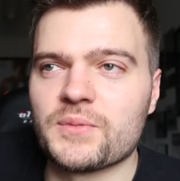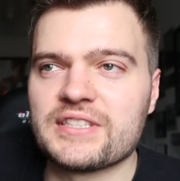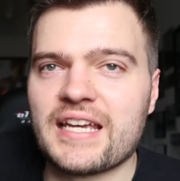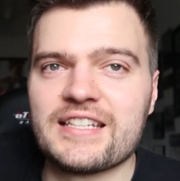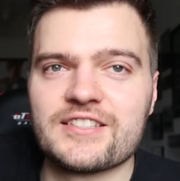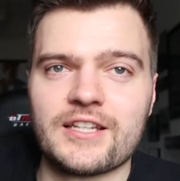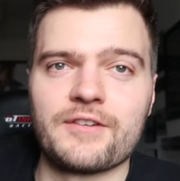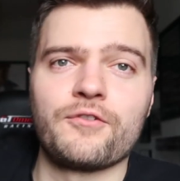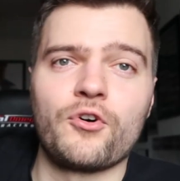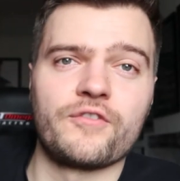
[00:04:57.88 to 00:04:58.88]
of Mercedes that
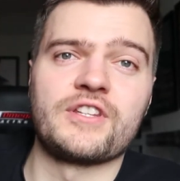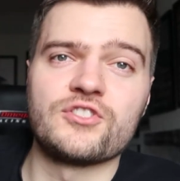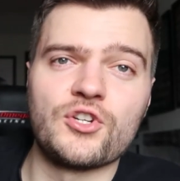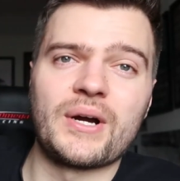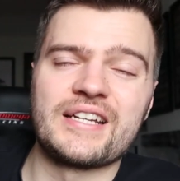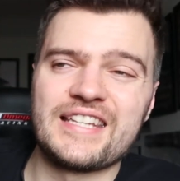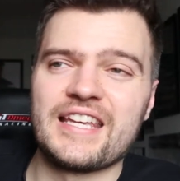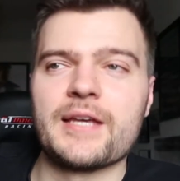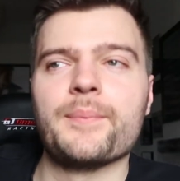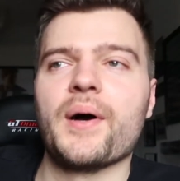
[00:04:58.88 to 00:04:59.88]
they've thought of this new
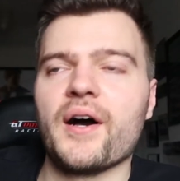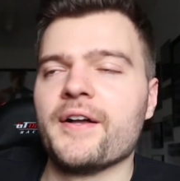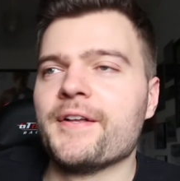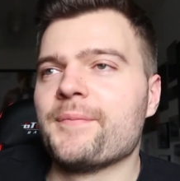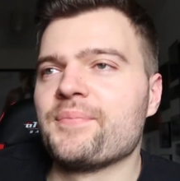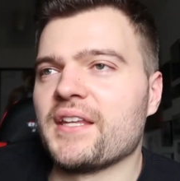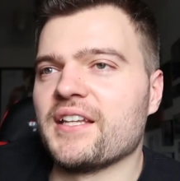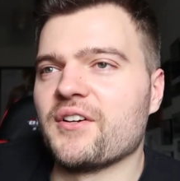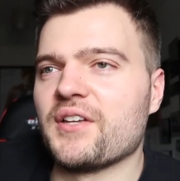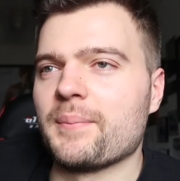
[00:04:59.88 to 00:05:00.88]
idea, but
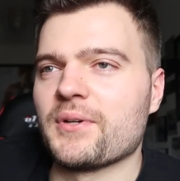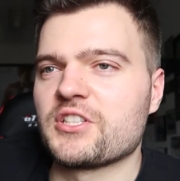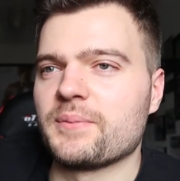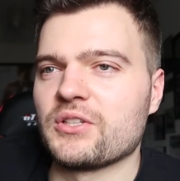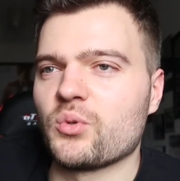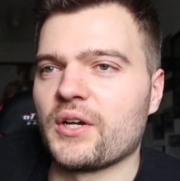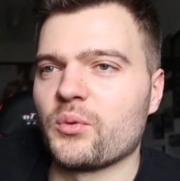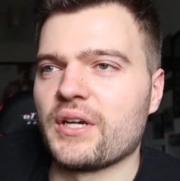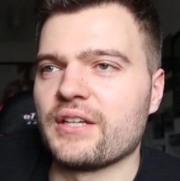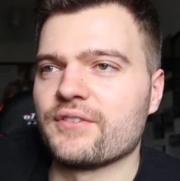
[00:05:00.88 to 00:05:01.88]
it must have been
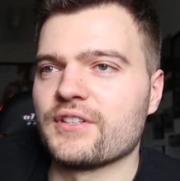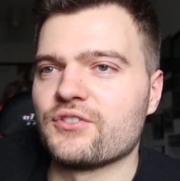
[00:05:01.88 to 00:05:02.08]
quite weird for